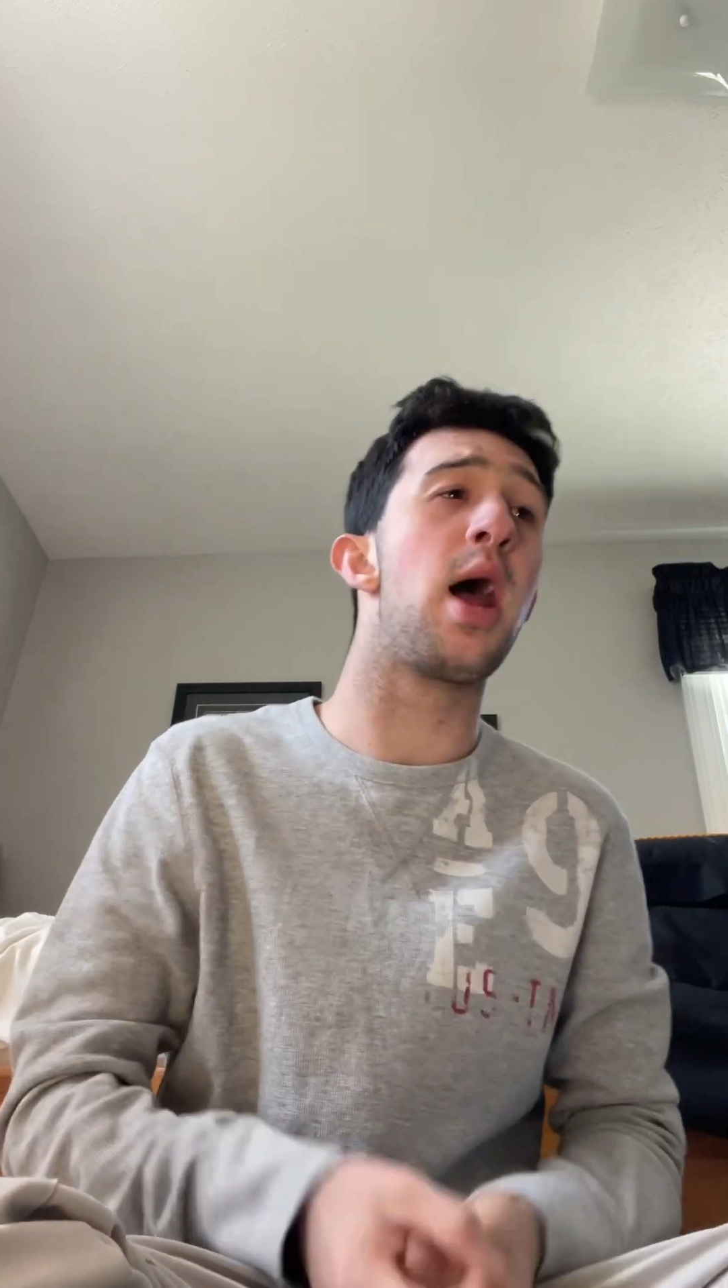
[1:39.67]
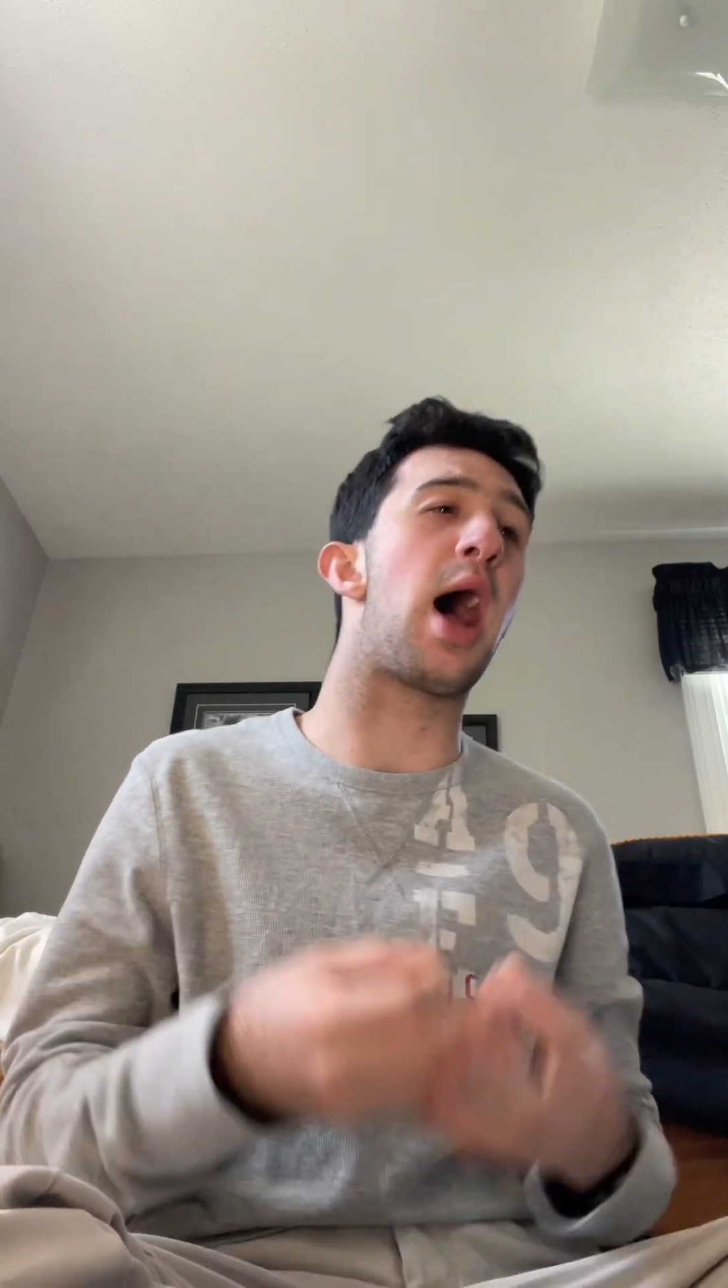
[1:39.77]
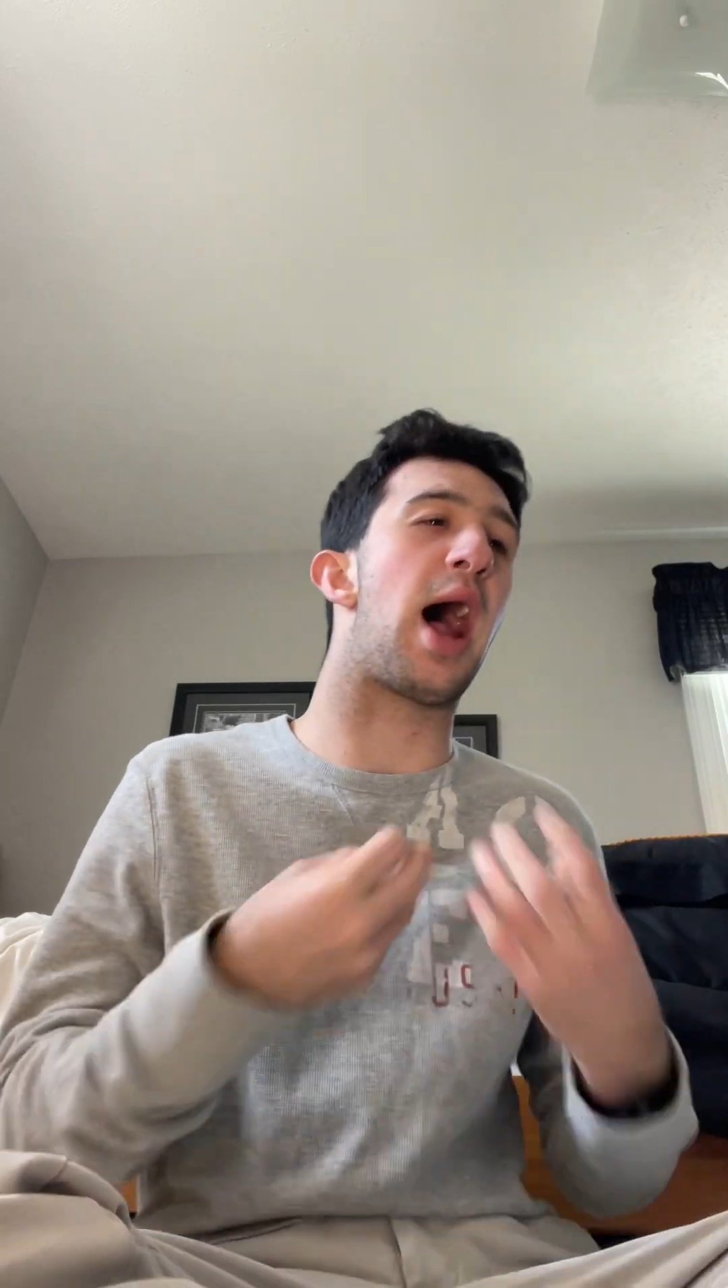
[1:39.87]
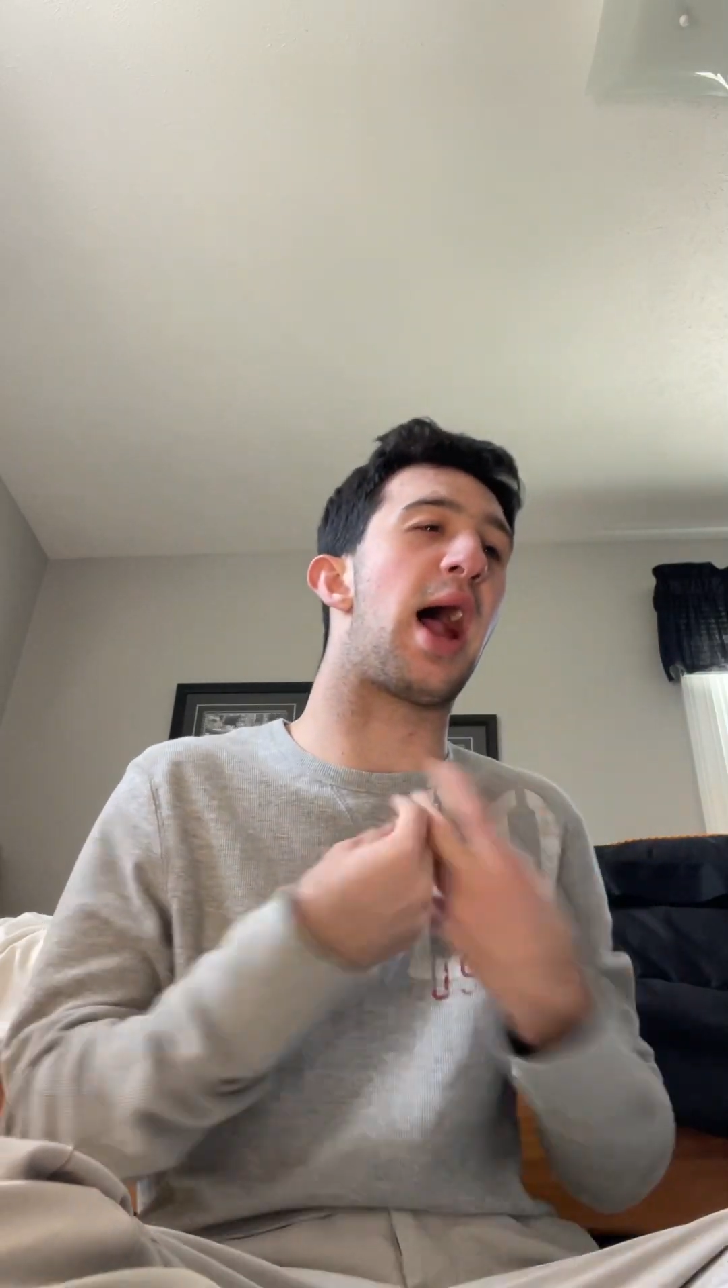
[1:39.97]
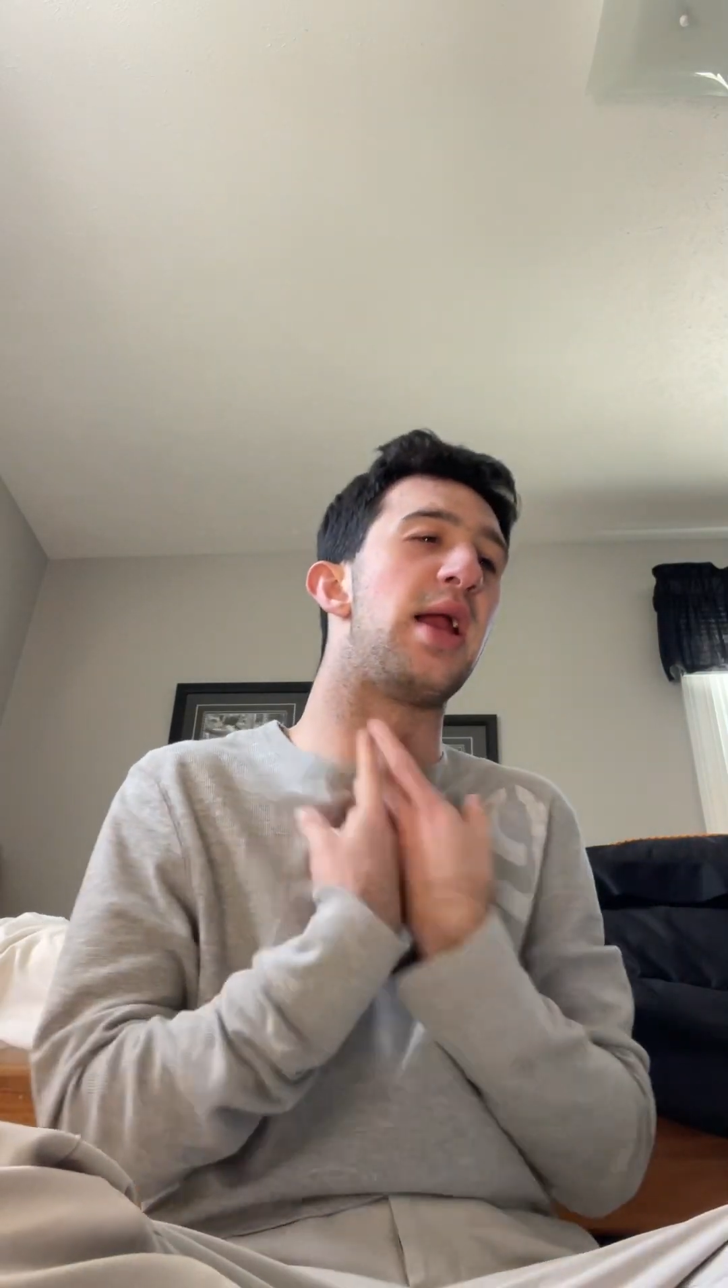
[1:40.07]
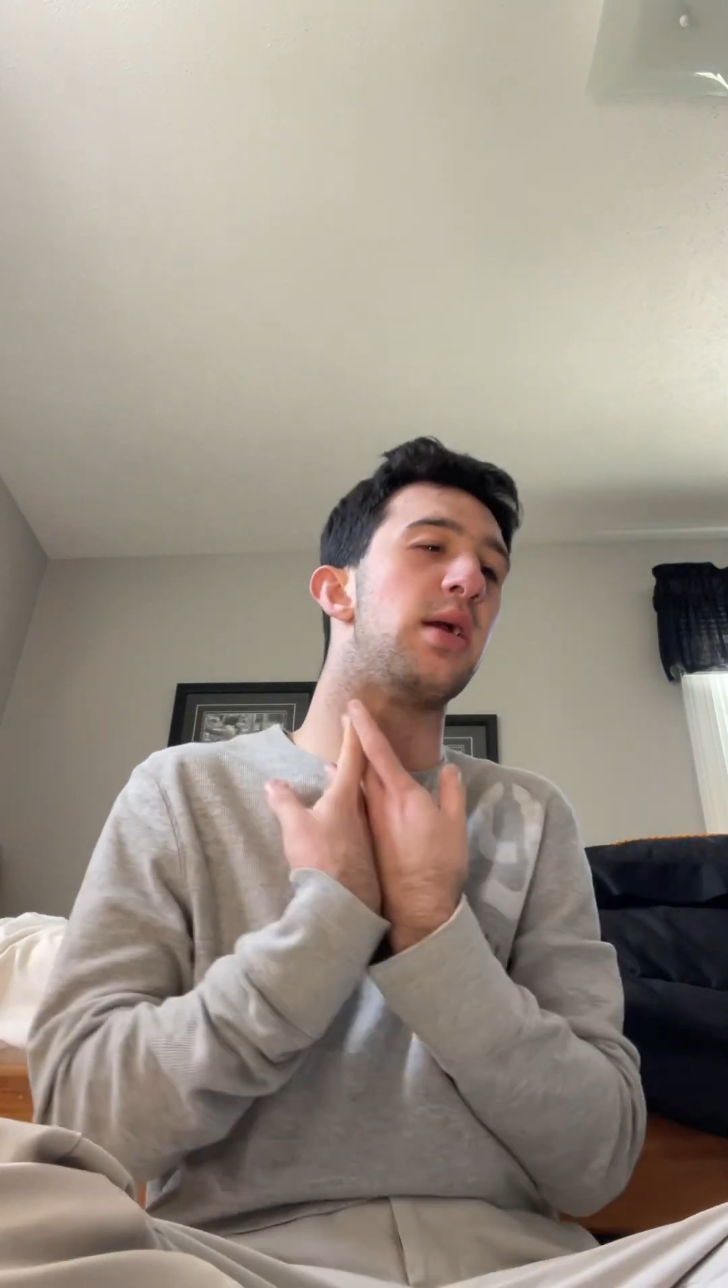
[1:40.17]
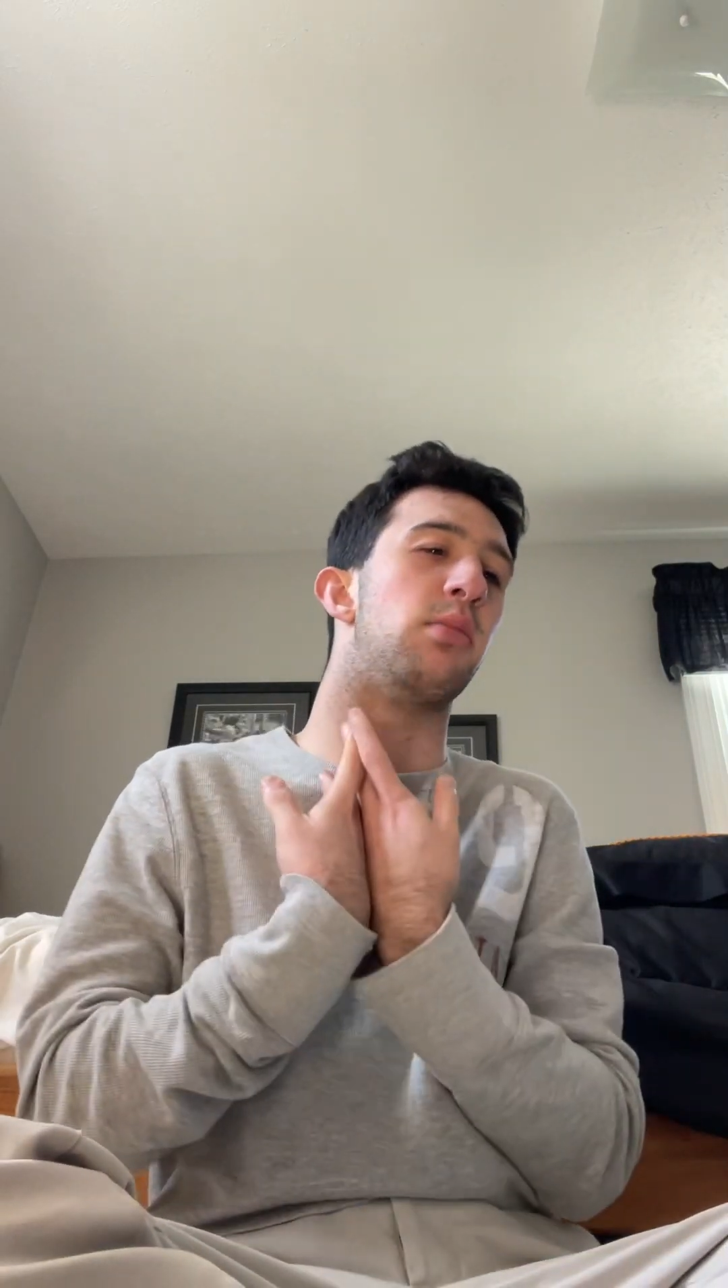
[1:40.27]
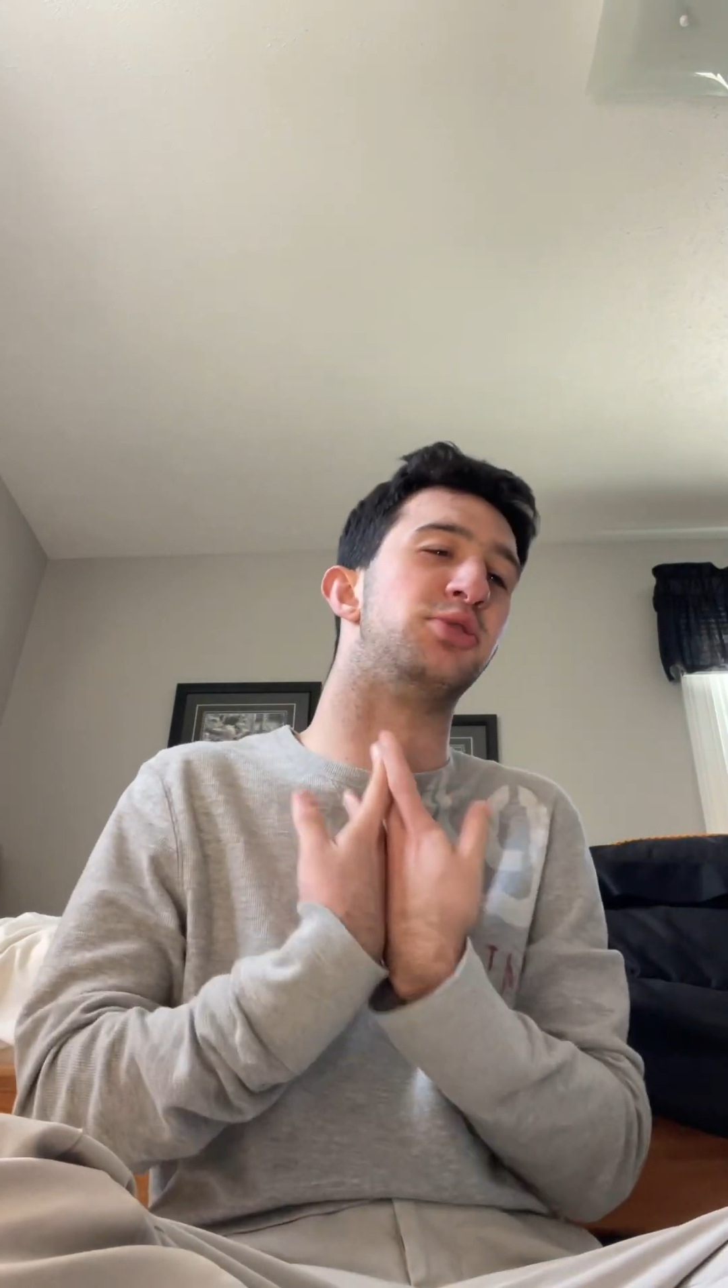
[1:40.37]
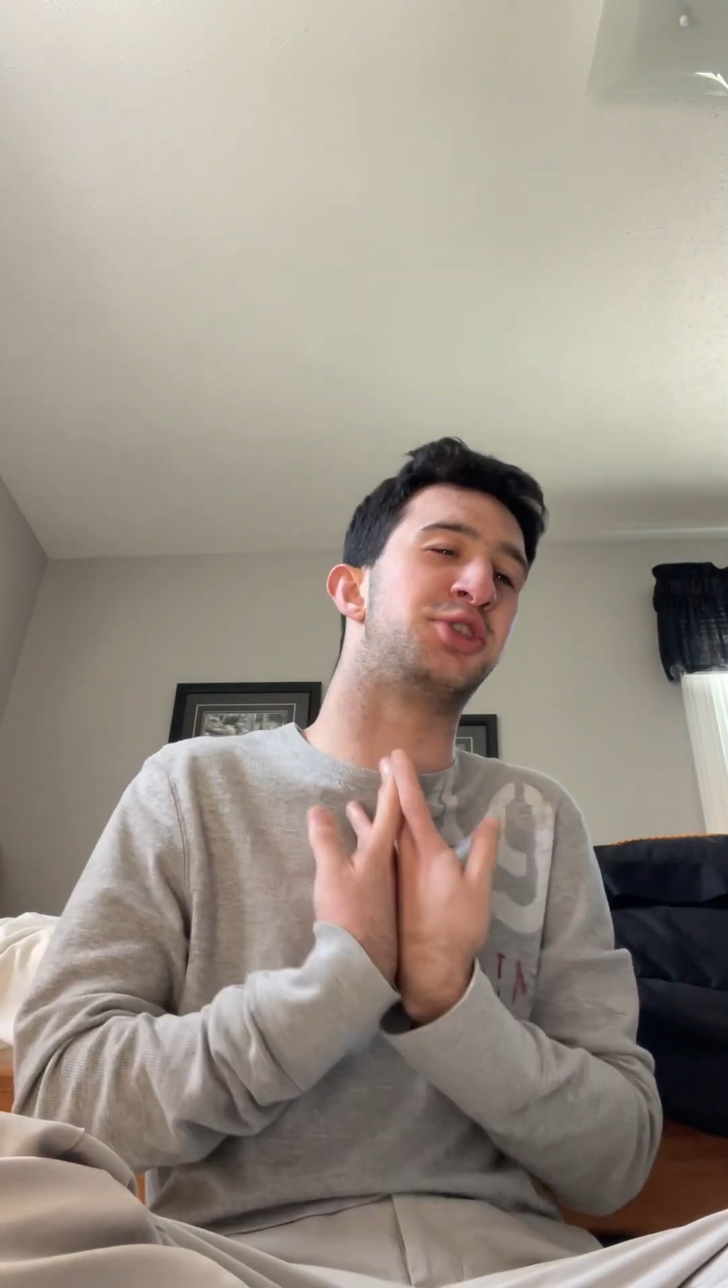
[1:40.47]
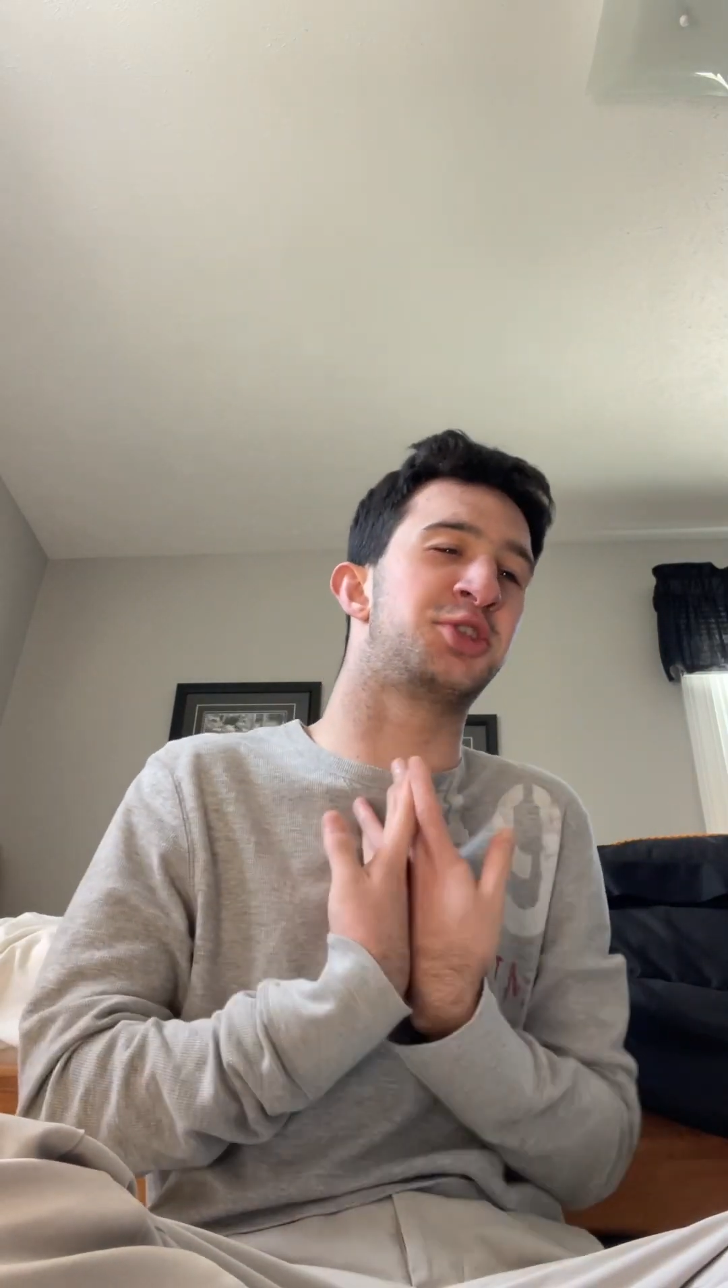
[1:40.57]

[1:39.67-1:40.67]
I am